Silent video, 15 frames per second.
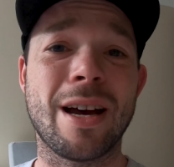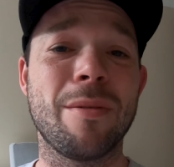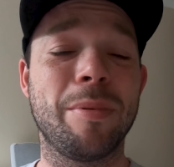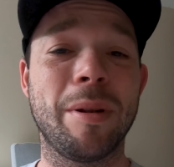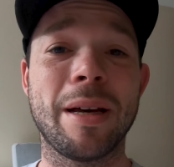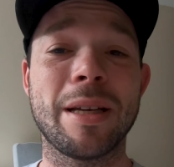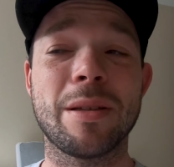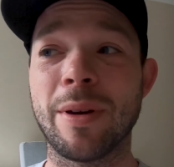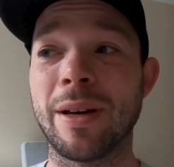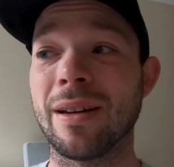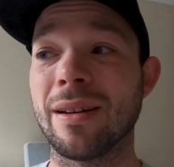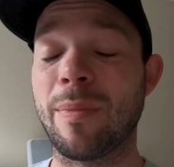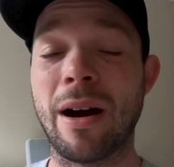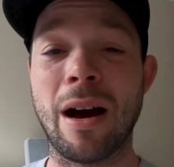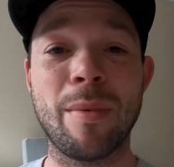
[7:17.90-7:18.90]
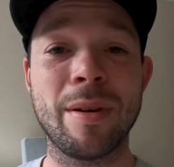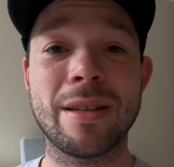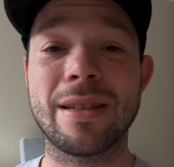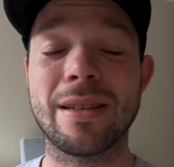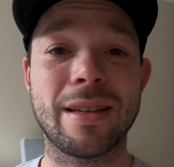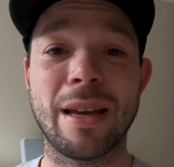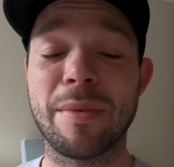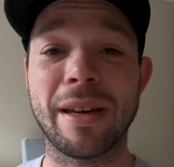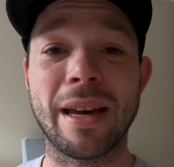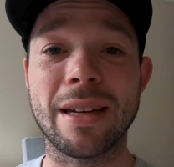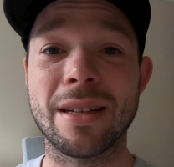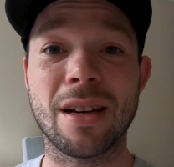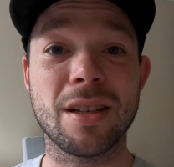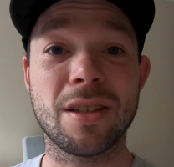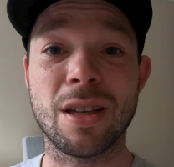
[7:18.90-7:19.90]
our place, but apartments seem to
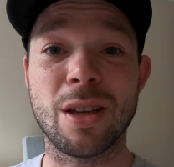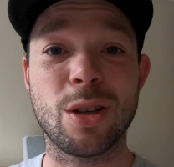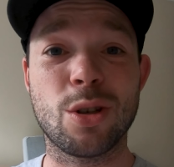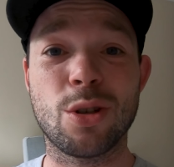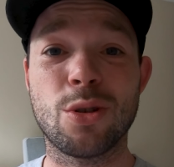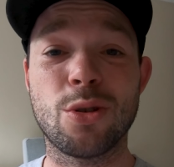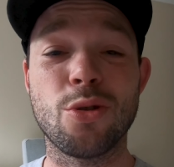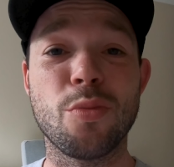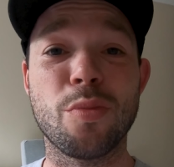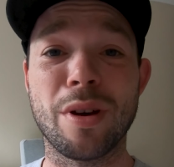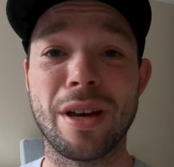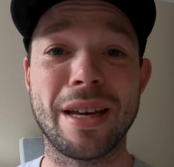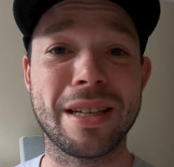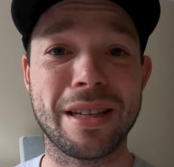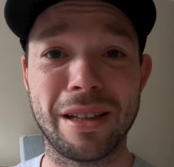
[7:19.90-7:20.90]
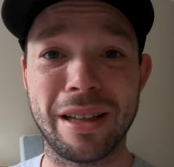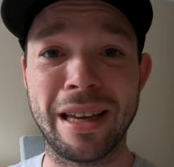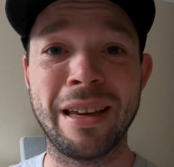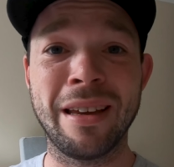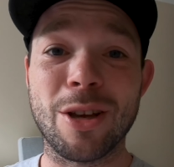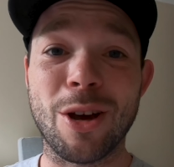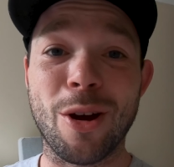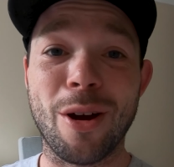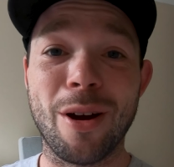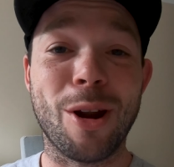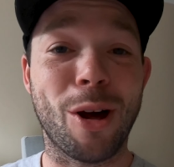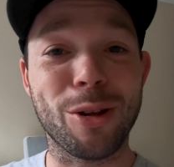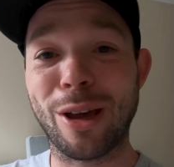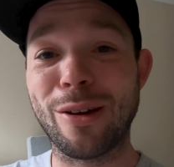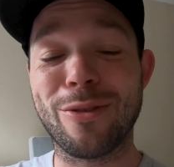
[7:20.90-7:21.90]
get dusty super easily. So
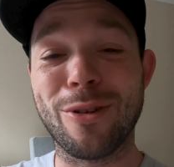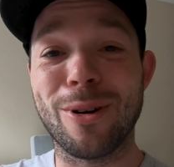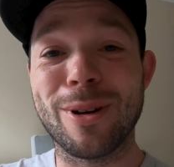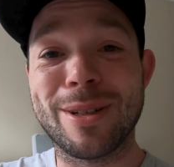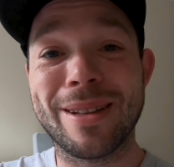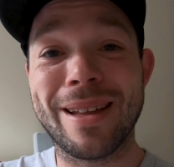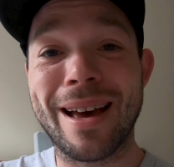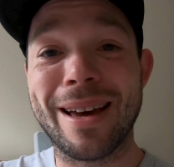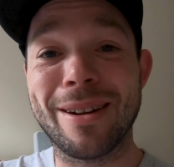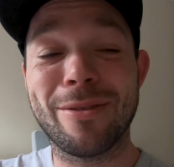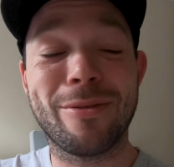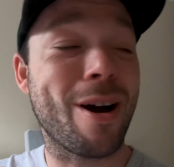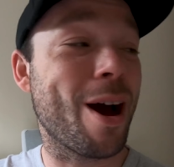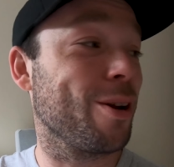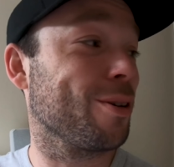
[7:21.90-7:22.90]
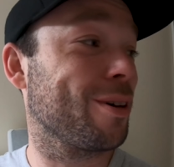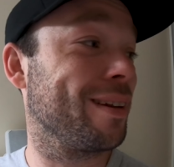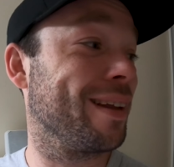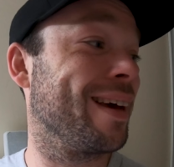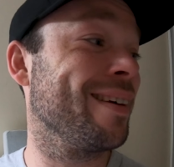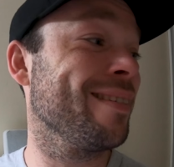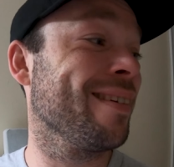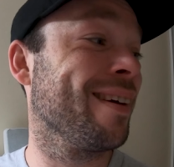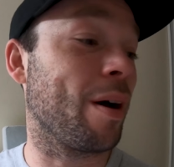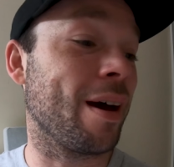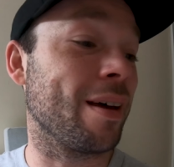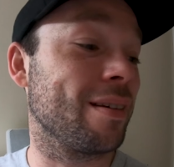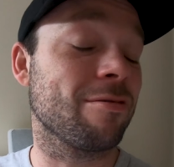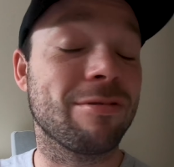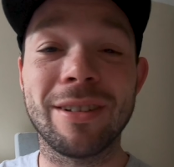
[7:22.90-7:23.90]
not looking forward to that final clean,
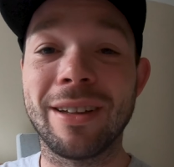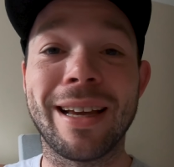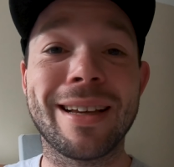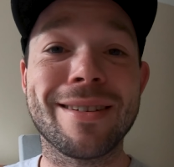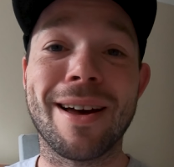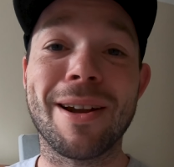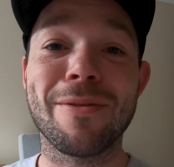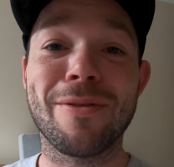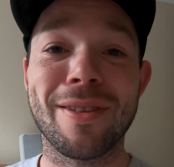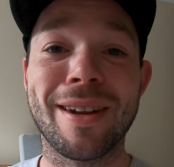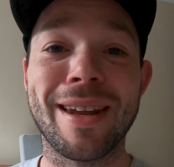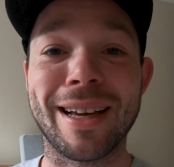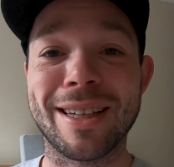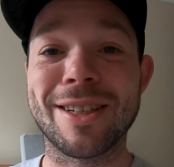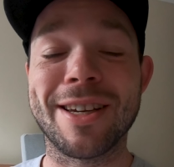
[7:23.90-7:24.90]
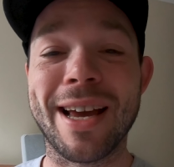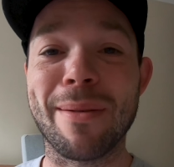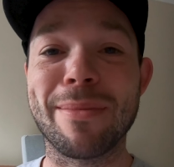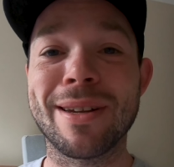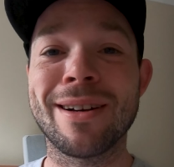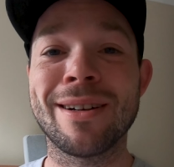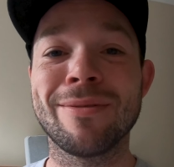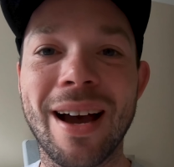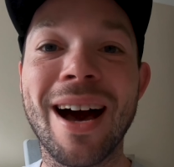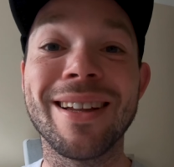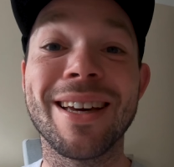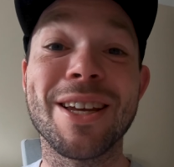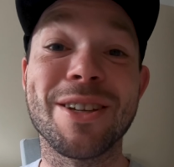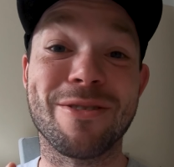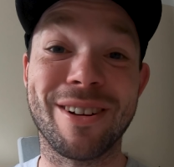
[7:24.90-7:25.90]
but really excited for the next chapter.
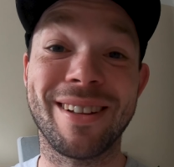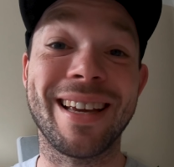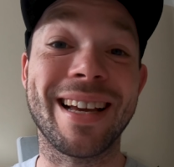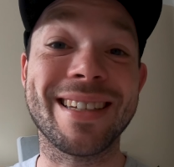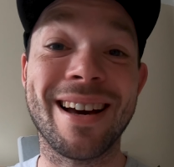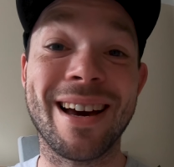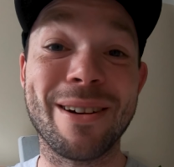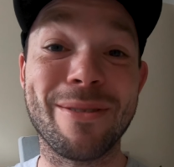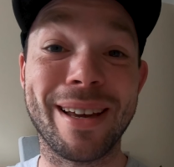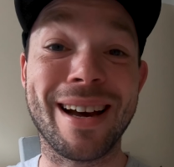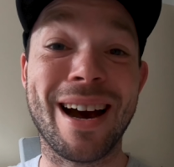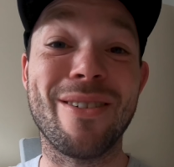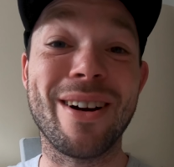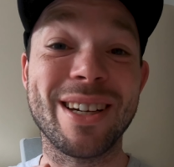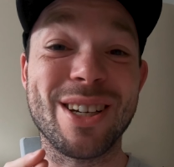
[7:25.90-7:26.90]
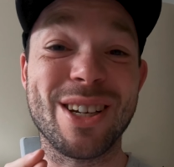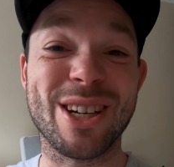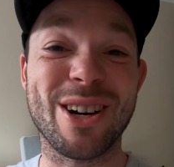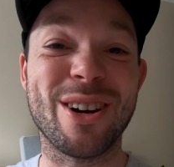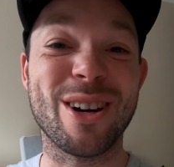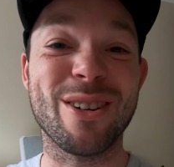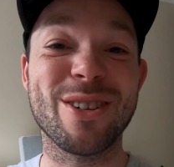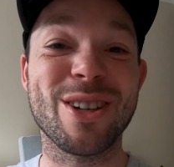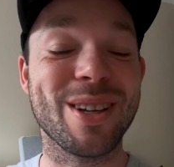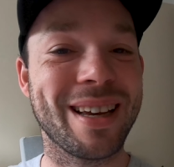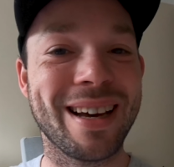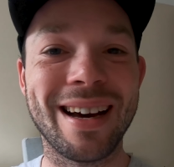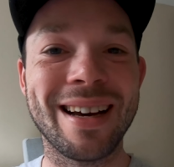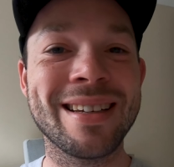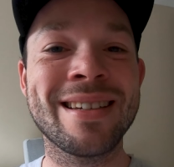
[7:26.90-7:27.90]
Arlene is really excited. We can't wait to show it off to you
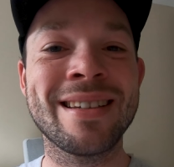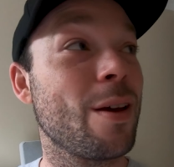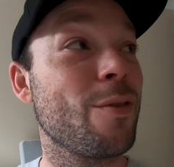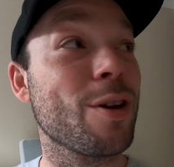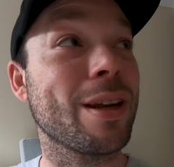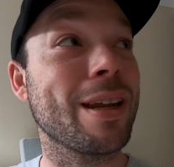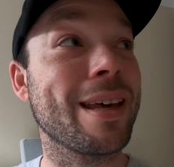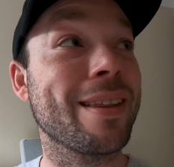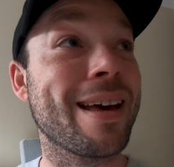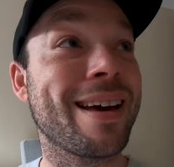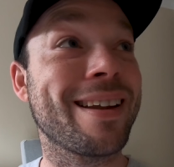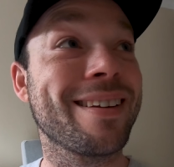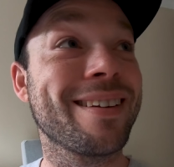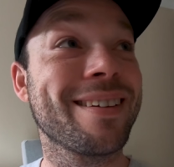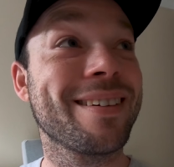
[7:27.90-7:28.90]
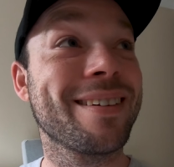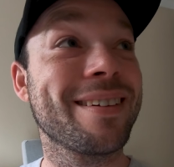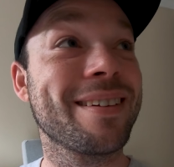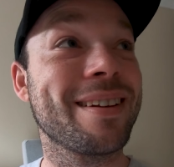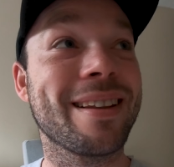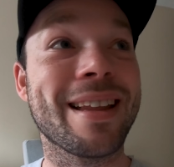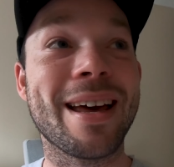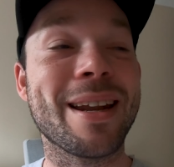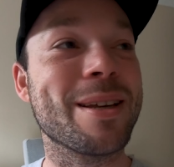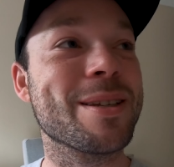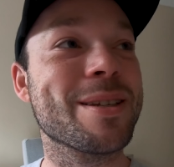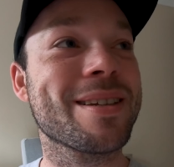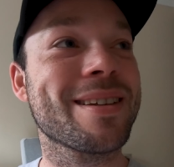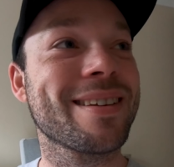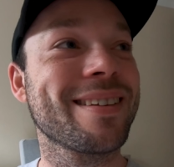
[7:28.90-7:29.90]
guys. If you can hear that, that
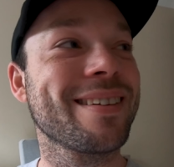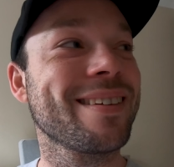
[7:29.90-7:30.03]
is